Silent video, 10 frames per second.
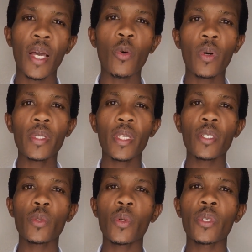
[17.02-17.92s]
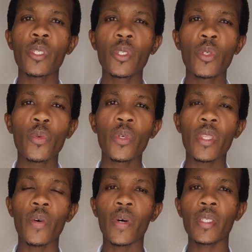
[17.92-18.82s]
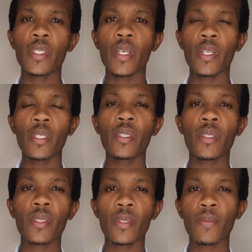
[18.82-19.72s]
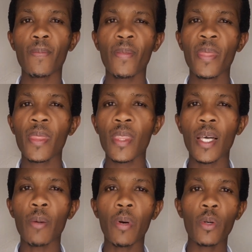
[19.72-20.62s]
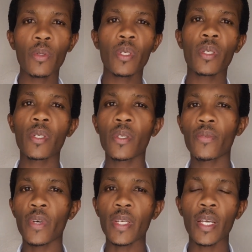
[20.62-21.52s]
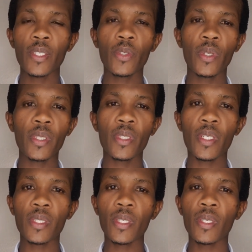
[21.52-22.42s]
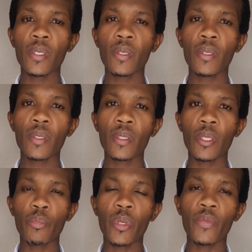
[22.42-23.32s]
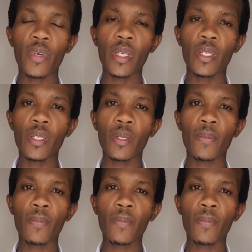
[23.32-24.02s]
I want us to continue with our series about financial literacy simplified.